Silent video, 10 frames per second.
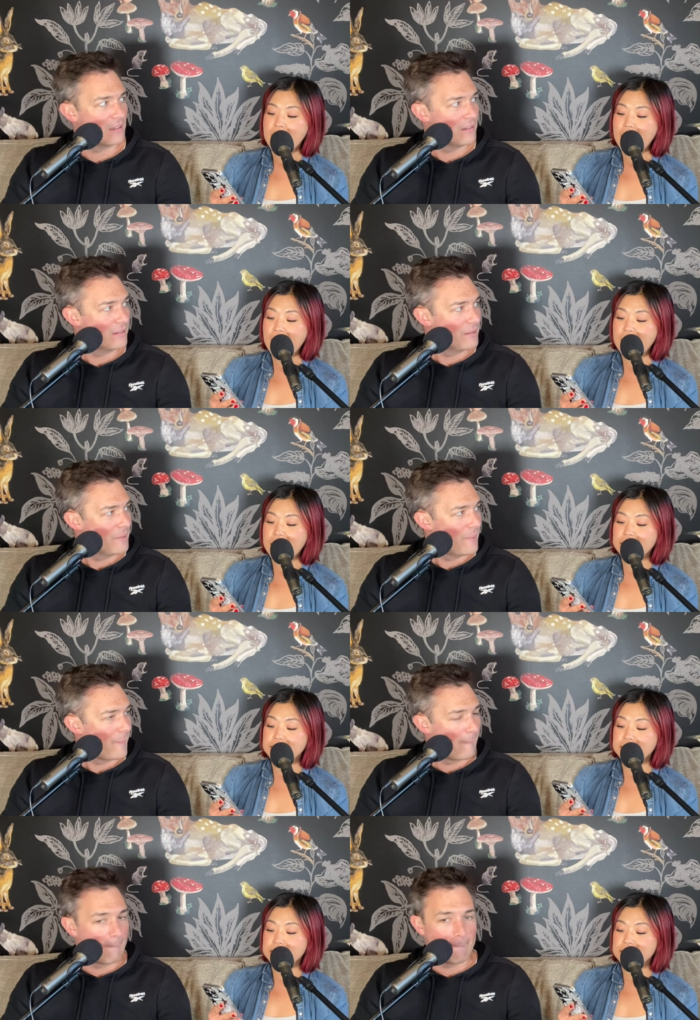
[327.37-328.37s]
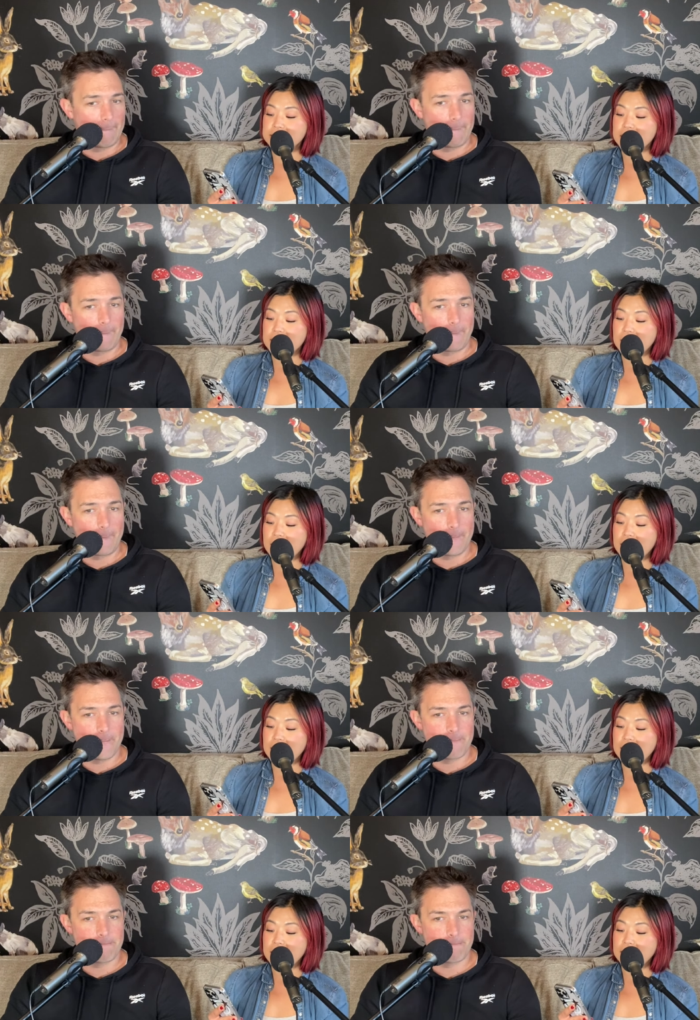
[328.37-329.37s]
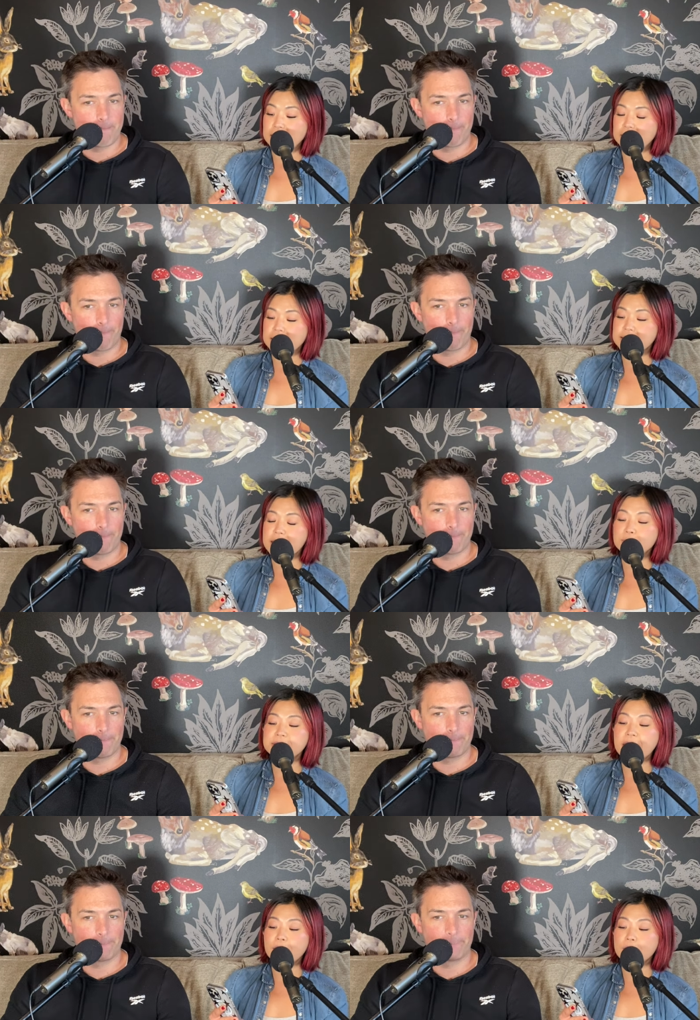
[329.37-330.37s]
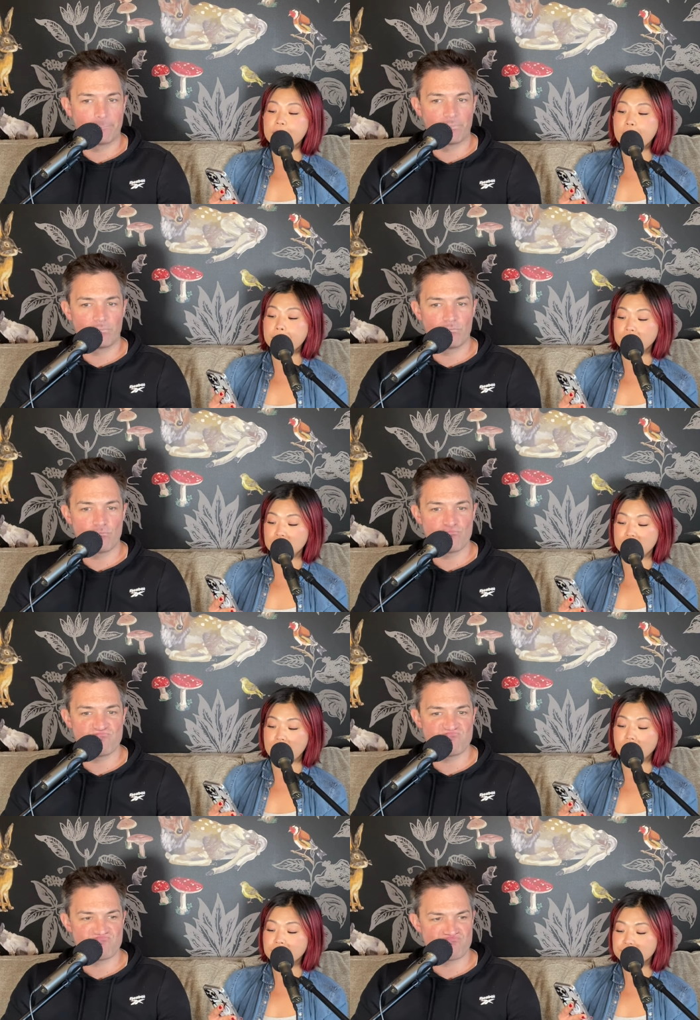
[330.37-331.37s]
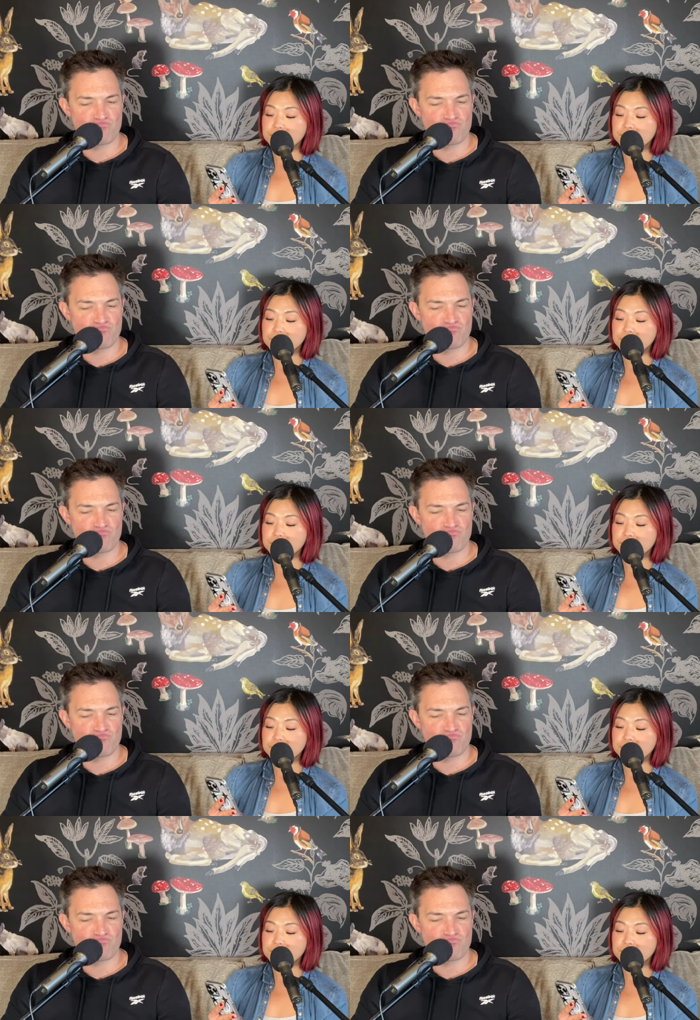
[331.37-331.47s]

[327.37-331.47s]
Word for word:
Speaker 1: And uh, his name was Aaron Bushnell,